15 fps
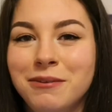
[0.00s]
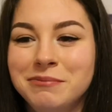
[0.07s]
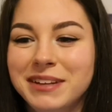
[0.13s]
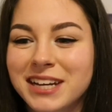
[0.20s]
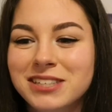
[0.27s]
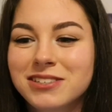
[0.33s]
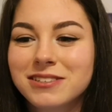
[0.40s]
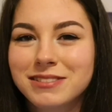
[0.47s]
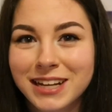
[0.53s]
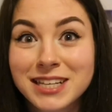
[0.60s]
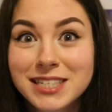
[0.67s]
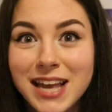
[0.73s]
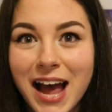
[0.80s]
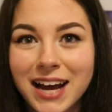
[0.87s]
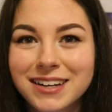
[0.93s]
That's
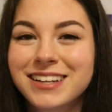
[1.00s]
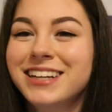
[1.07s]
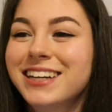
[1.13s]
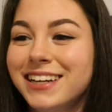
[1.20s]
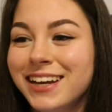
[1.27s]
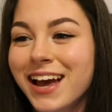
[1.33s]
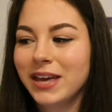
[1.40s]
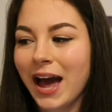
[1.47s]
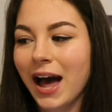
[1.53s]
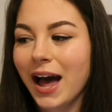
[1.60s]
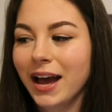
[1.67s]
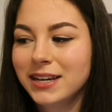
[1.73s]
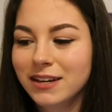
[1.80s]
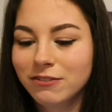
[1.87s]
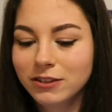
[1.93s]
sad. But yeah,
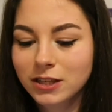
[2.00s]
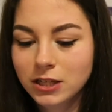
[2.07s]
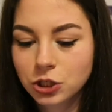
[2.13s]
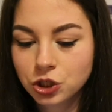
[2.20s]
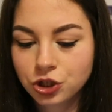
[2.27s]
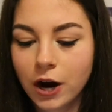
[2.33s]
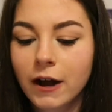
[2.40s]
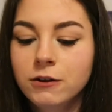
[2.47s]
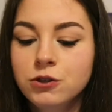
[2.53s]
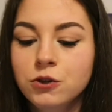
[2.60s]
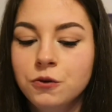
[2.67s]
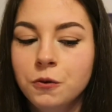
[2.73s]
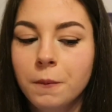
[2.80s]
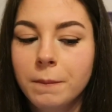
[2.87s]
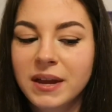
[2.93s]
I definitely try
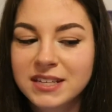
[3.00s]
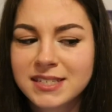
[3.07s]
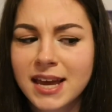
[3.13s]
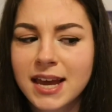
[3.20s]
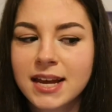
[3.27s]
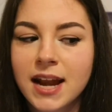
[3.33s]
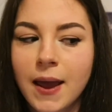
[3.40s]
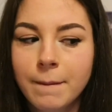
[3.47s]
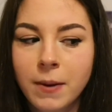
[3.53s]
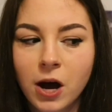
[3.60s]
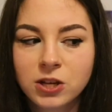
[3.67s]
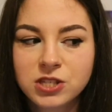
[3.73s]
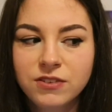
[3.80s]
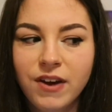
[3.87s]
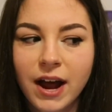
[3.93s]
to maintain a
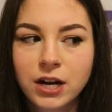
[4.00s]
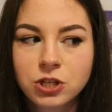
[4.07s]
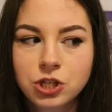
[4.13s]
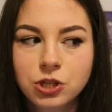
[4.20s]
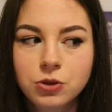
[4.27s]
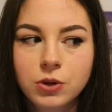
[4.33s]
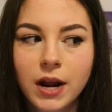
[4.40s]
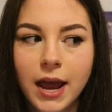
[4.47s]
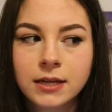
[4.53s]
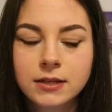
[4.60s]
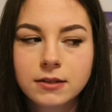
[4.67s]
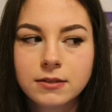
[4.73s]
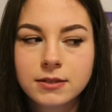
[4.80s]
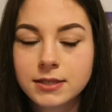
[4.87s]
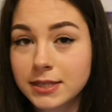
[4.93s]
positive attitude and
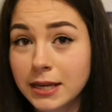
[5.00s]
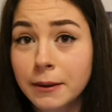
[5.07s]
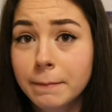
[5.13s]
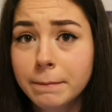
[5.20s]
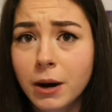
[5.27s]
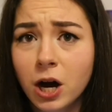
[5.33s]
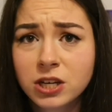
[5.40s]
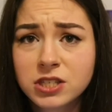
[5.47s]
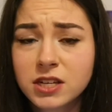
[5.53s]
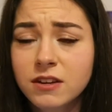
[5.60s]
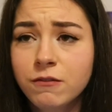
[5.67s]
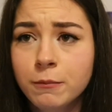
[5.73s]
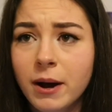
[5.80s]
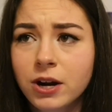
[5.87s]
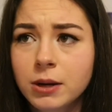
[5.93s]
seem
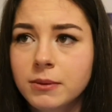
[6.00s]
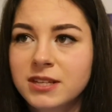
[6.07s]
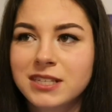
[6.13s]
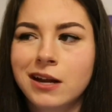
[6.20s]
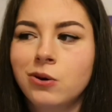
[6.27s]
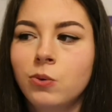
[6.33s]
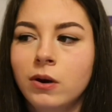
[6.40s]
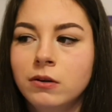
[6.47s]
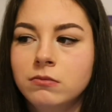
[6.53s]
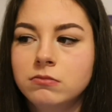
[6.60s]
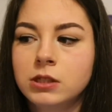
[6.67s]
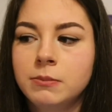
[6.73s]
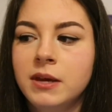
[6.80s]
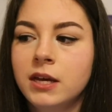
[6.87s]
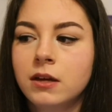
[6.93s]
positive about it because I don't want
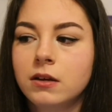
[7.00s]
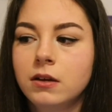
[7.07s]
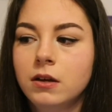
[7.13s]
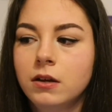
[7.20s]
to make